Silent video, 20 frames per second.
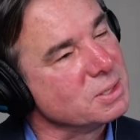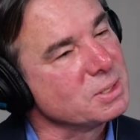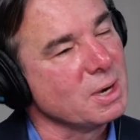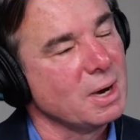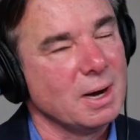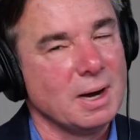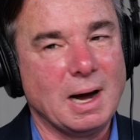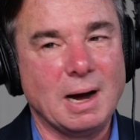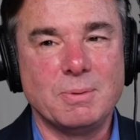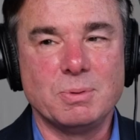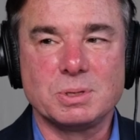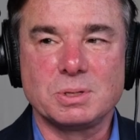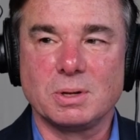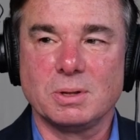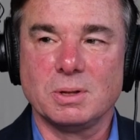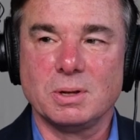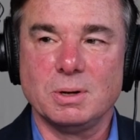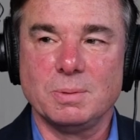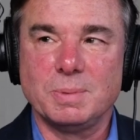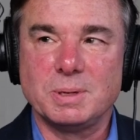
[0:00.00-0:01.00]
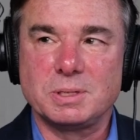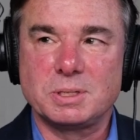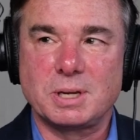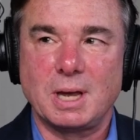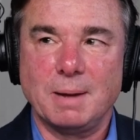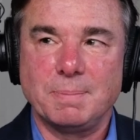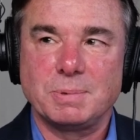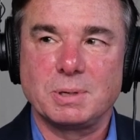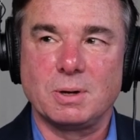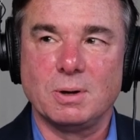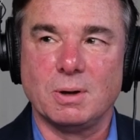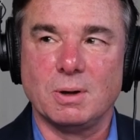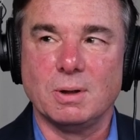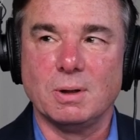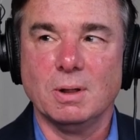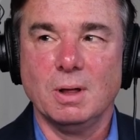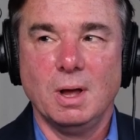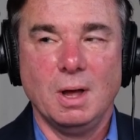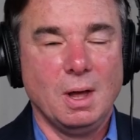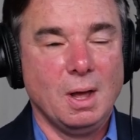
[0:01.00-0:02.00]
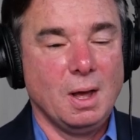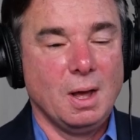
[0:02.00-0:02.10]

So I was a little bit skeptical